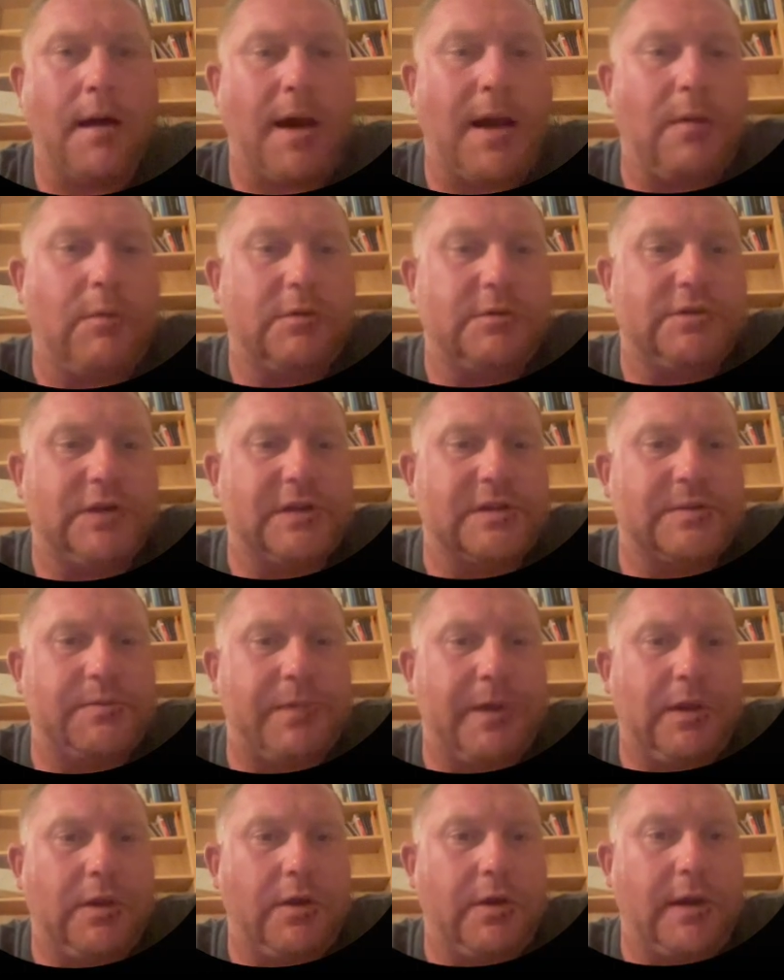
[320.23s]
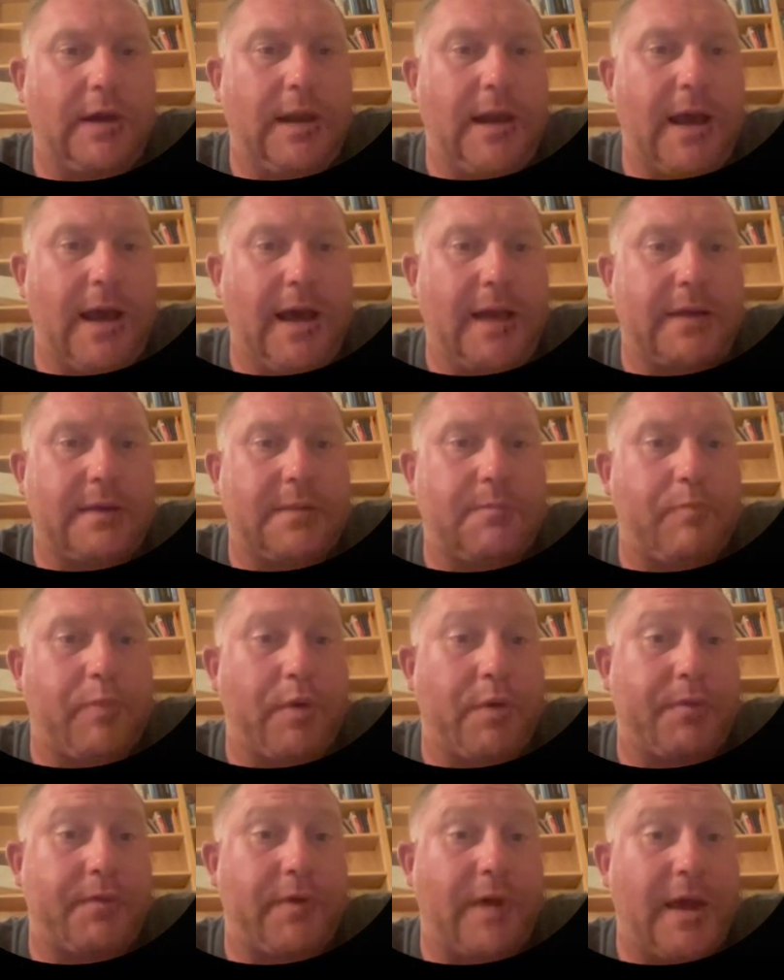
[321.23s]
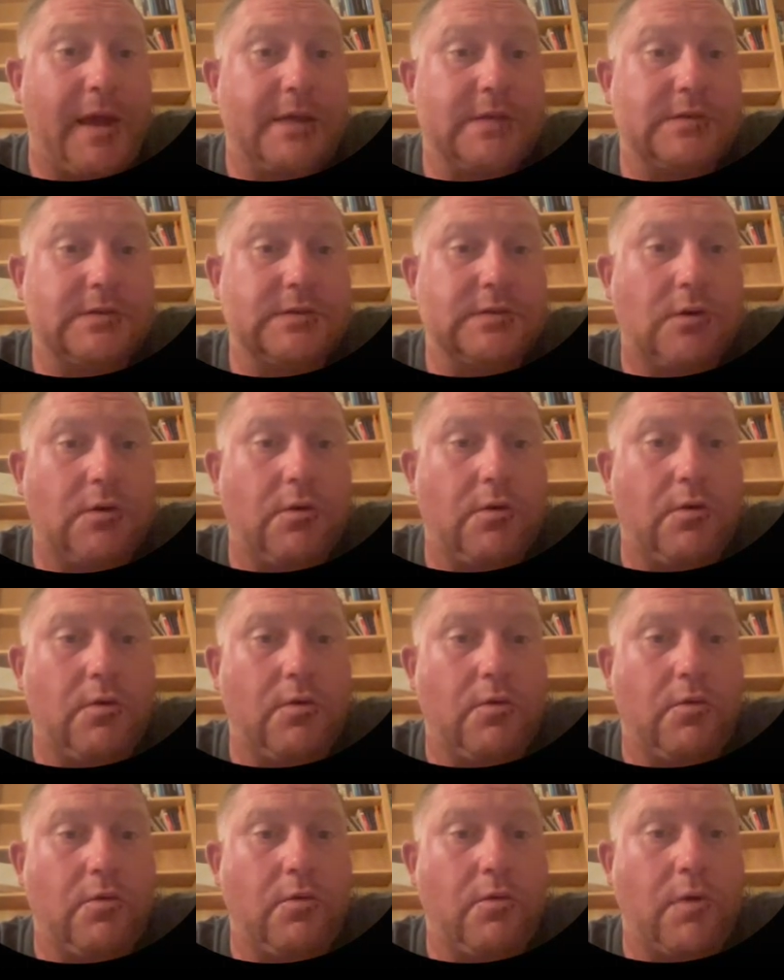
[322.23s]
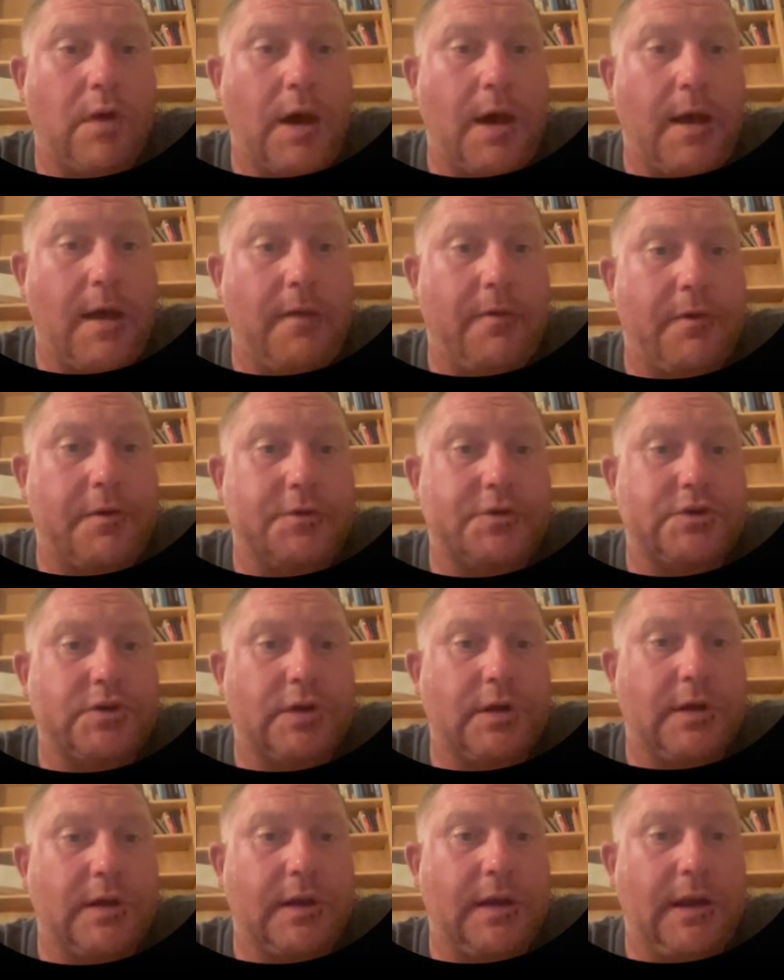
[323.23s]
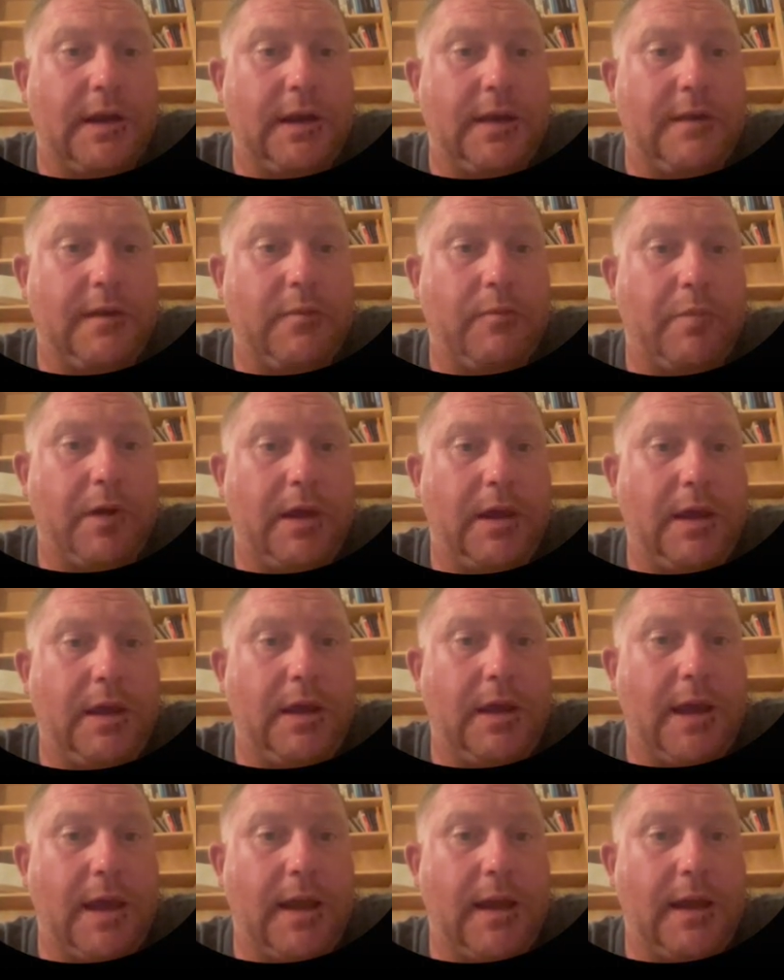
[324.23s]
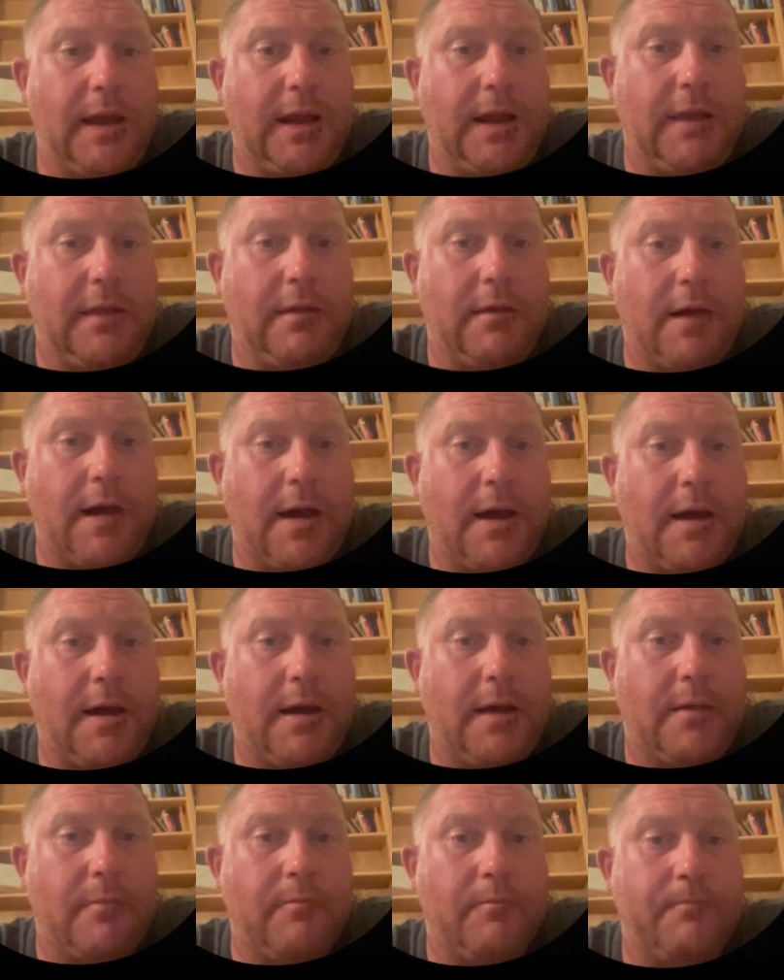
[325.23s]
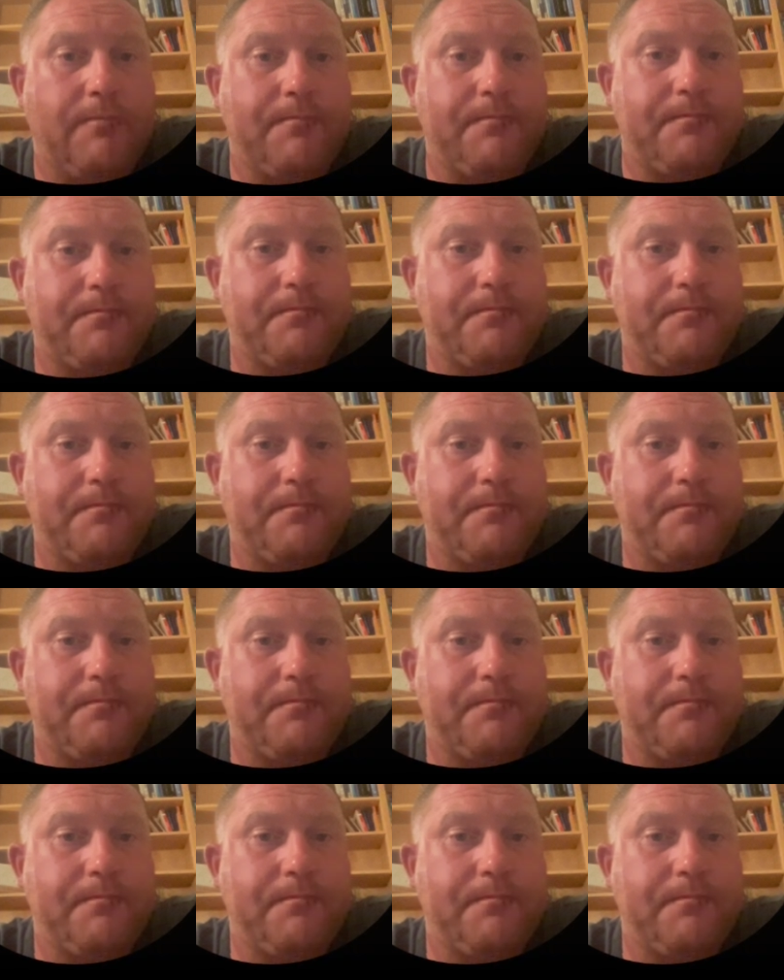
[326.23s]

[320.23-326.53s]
I will just be looking at birth date, so uh, there shouldn't need to be any um,